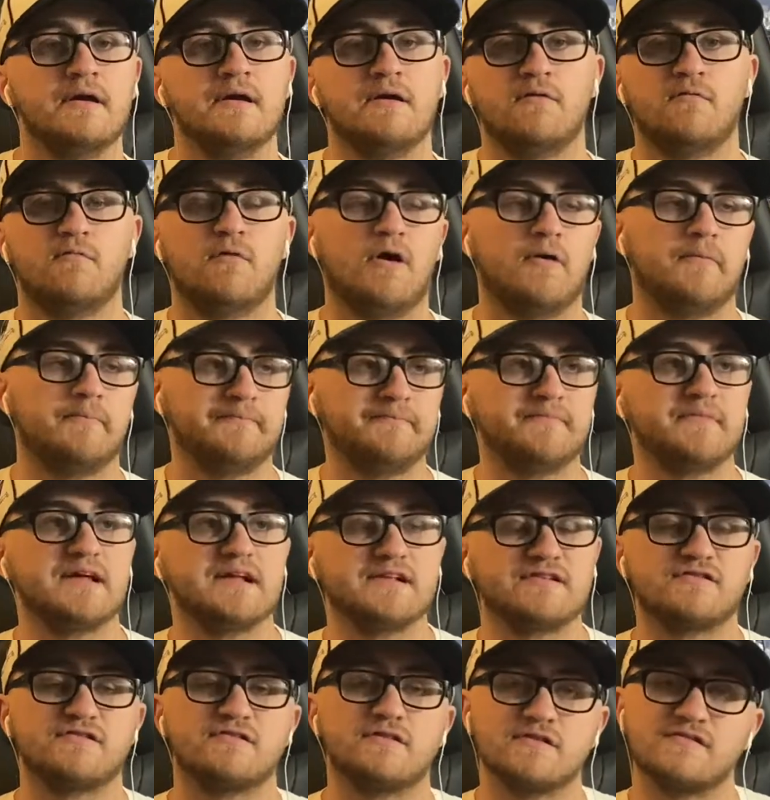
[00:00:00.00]
Well,
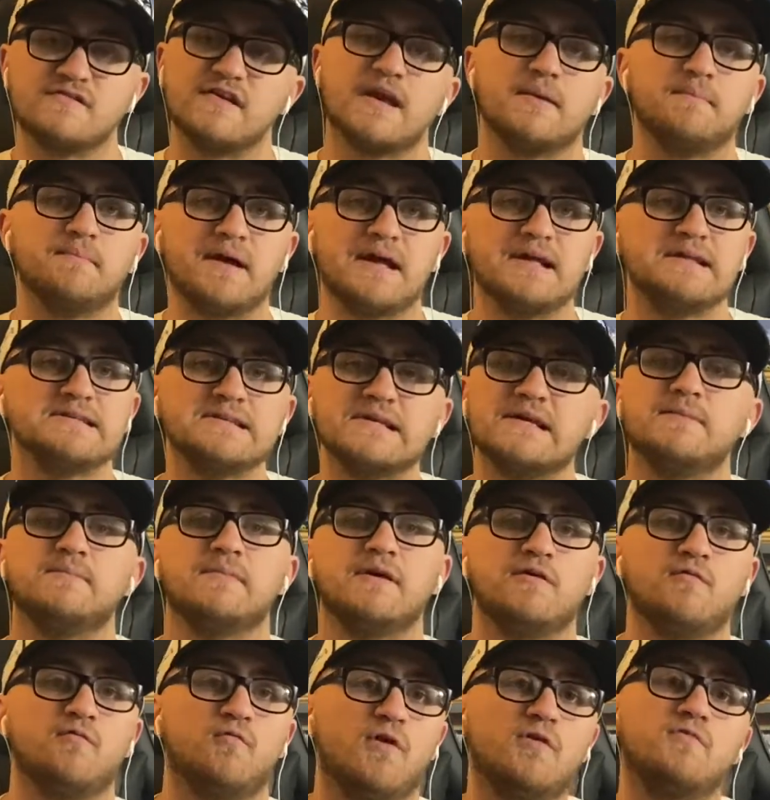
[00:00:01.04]
it's the same paint scheme
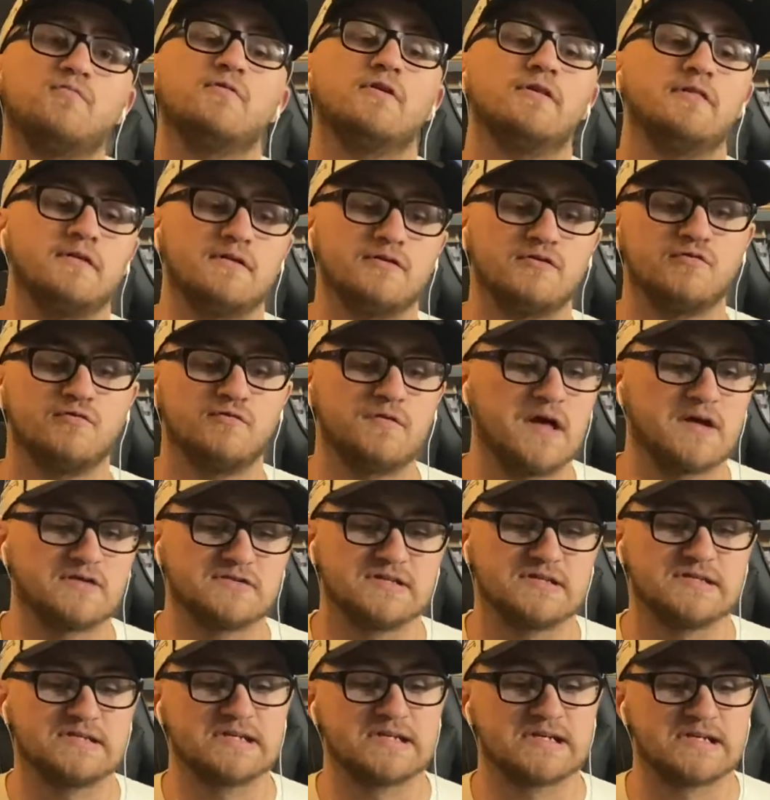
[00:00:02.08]
he won with in
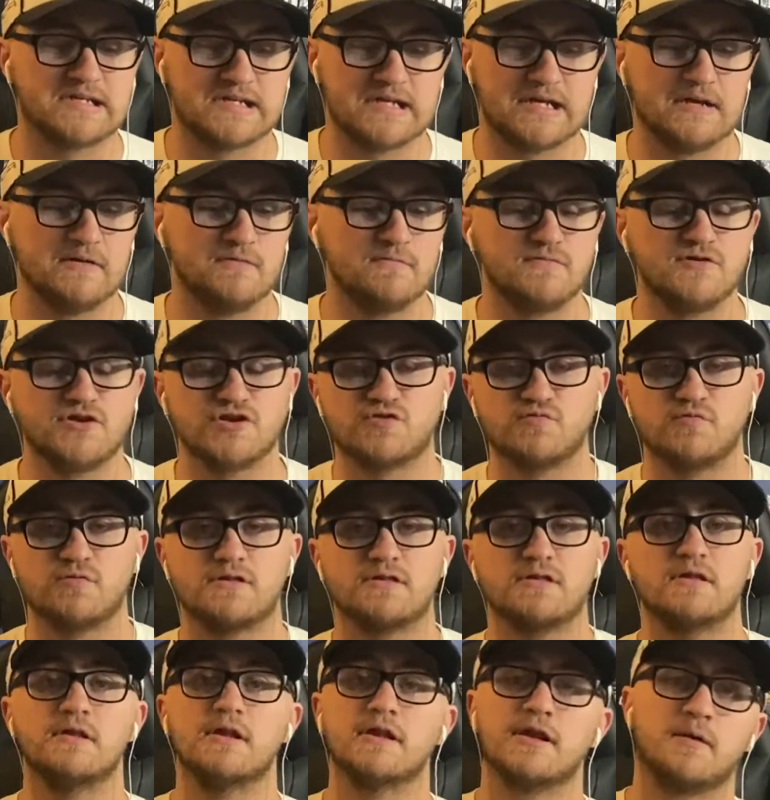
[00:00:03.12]
2016, just with
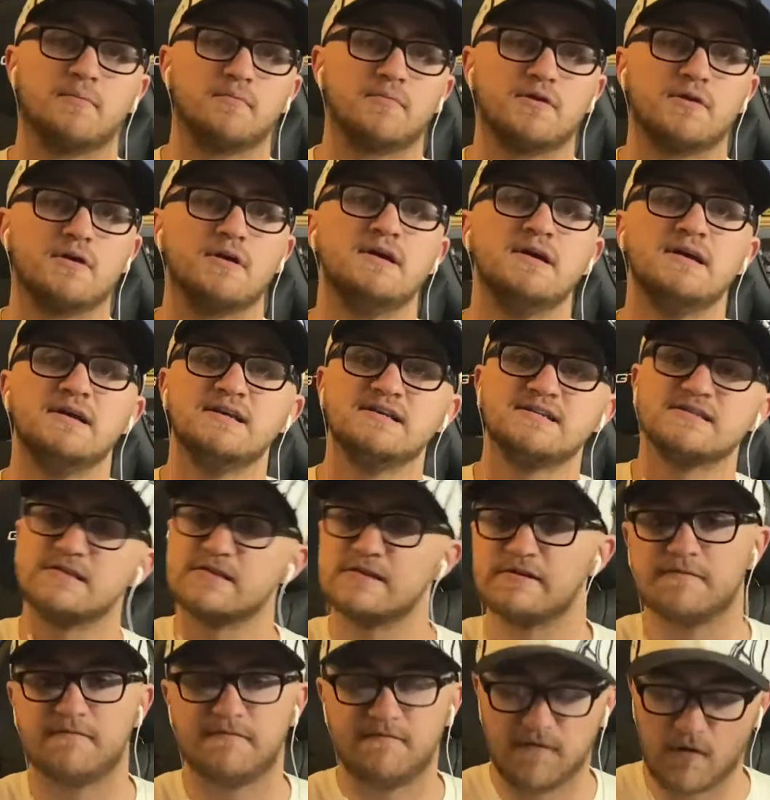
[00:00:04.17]
the number
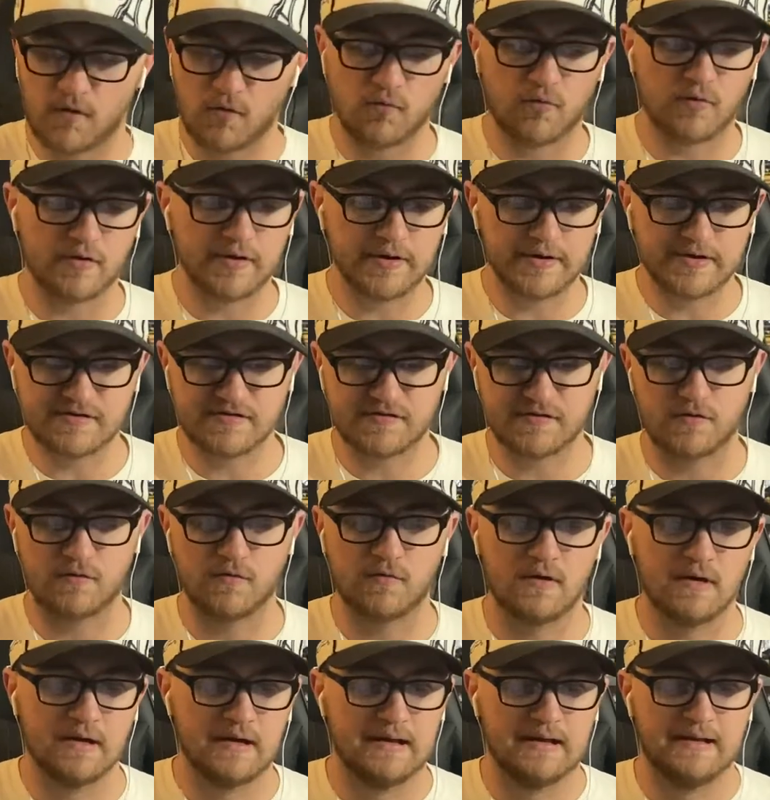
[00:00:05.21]
slid forward. So
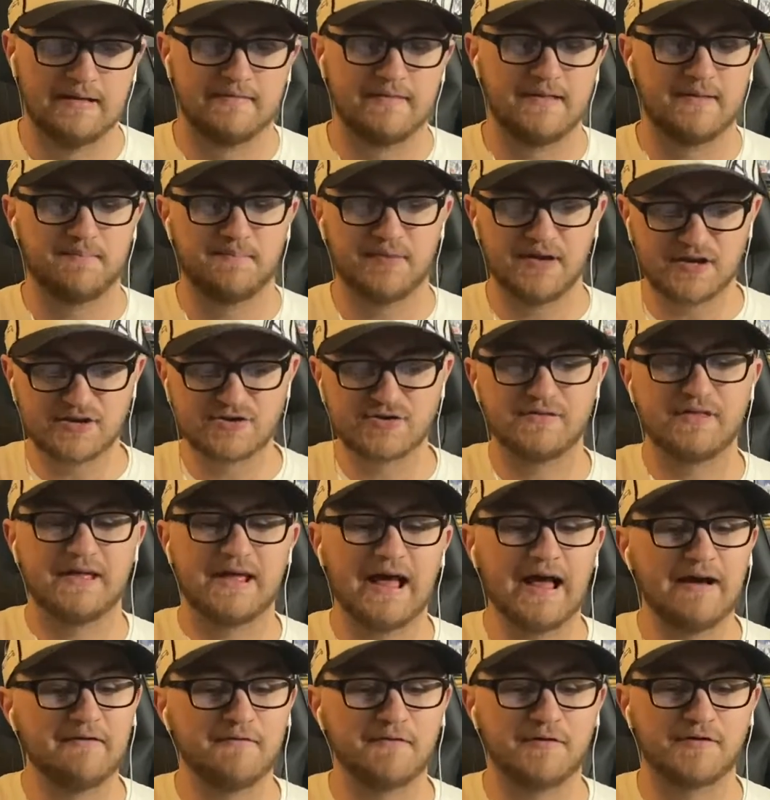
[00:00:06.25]
the picture they
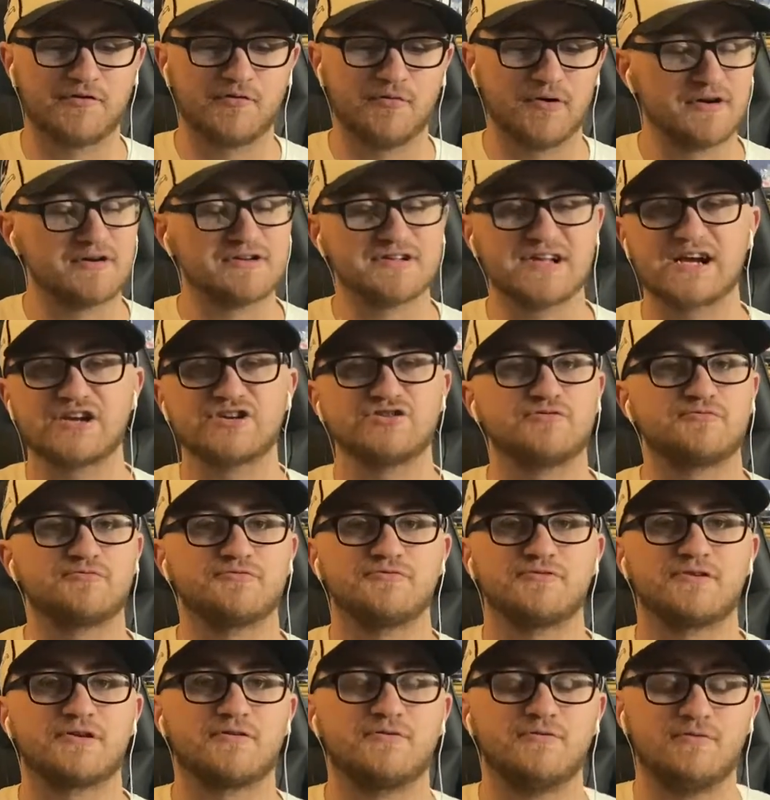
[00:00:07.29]
have on Twitter is actually
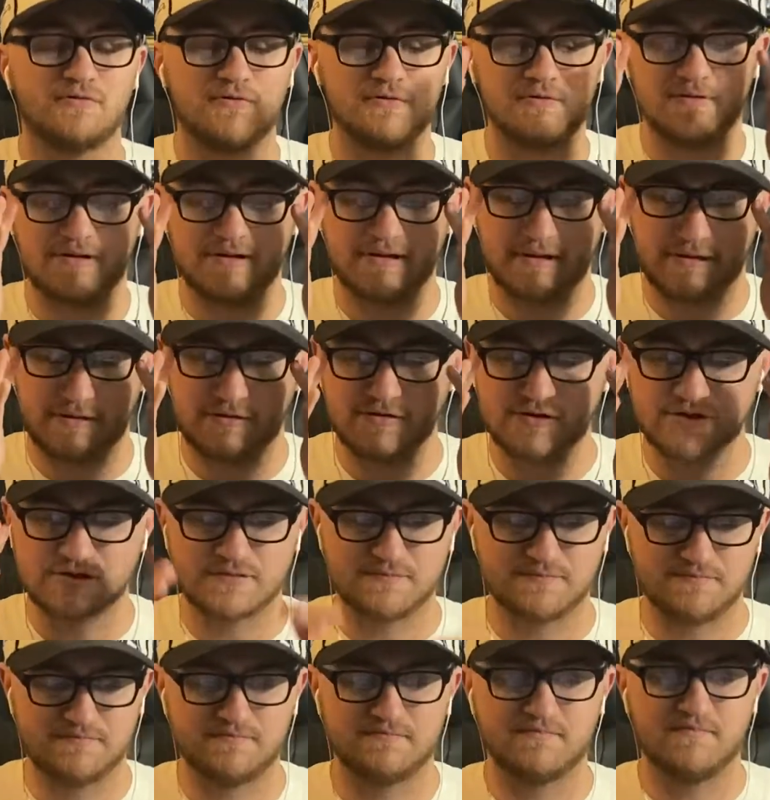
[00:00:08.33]
really cool. It looks
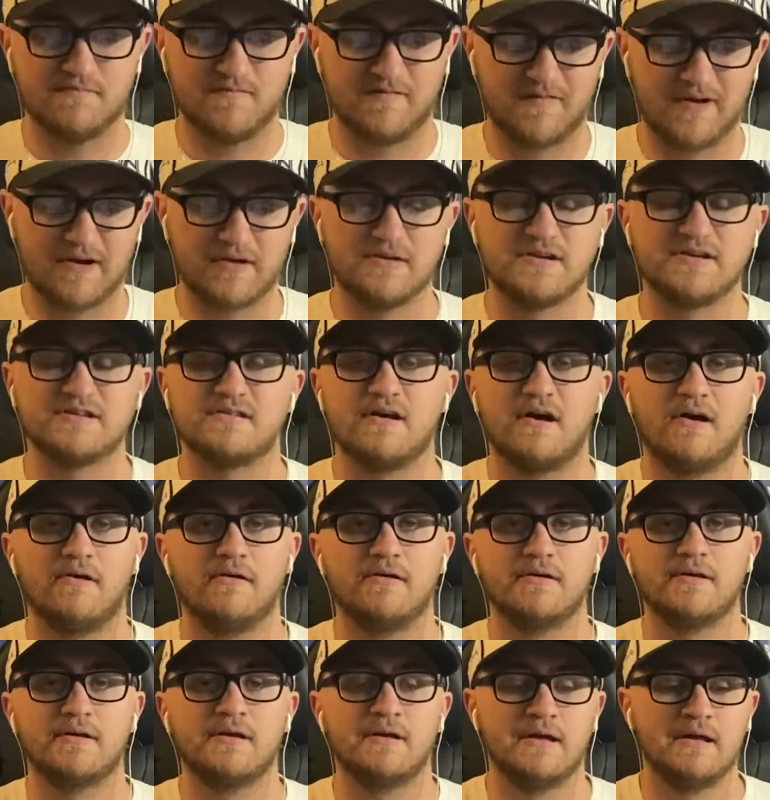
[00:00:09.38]
very
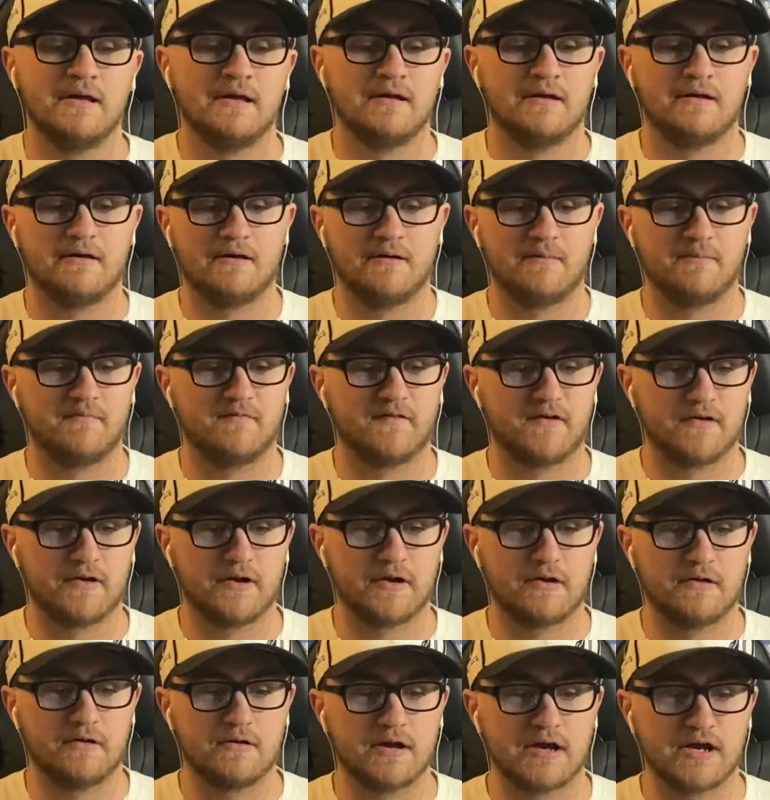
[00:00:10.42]
solid. Very
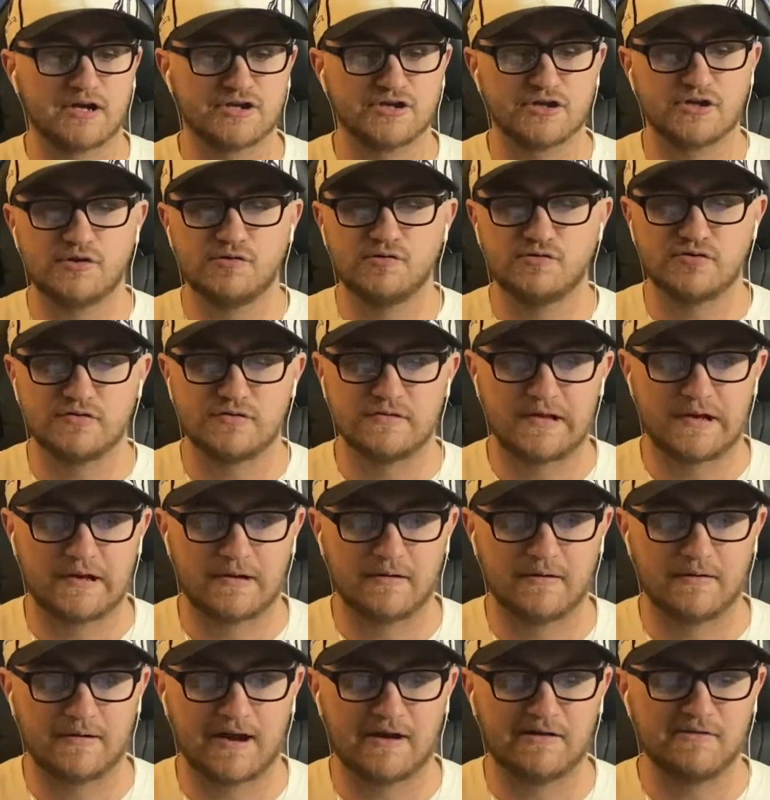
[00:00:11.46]
good execution
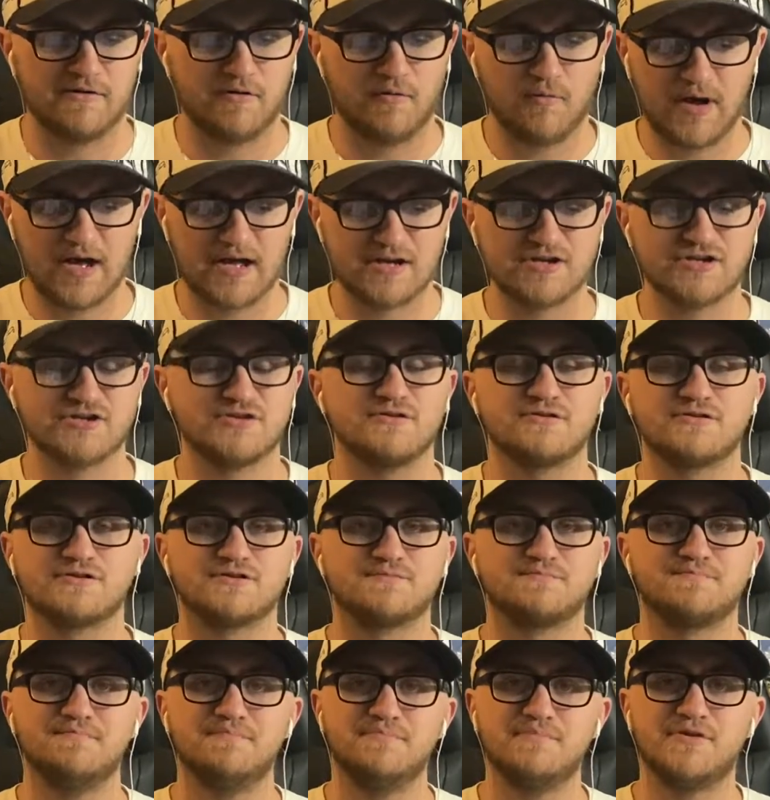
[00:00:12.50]
there. I don't know why, it just looks
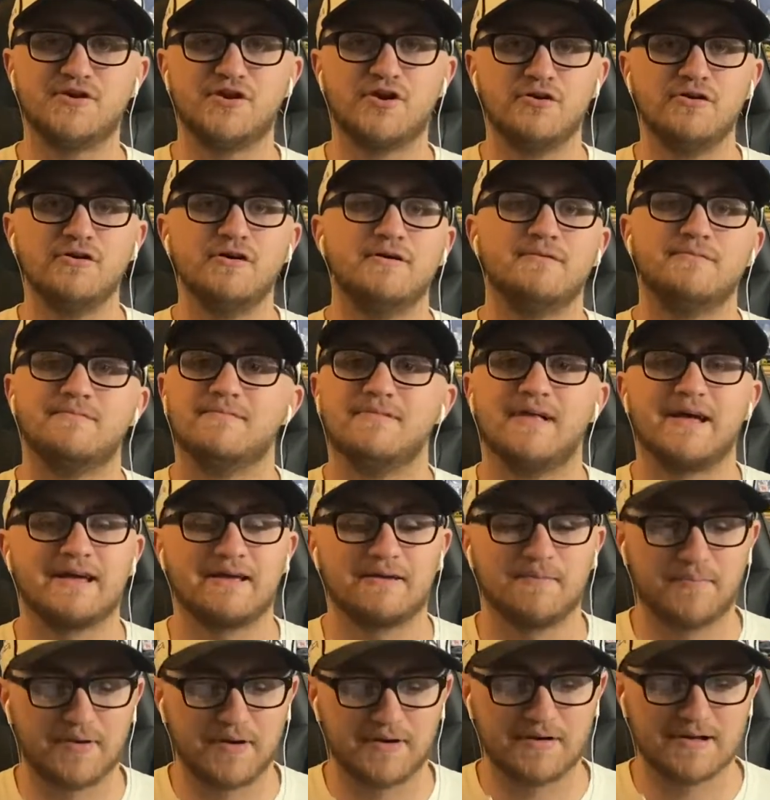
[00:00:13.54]
good. Like,
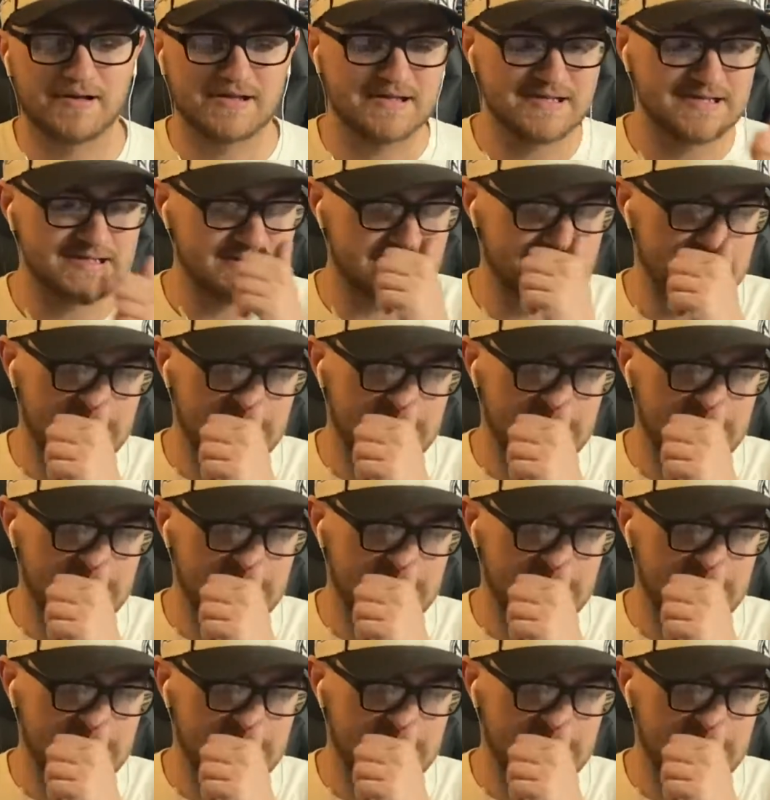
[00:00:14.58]
compared to his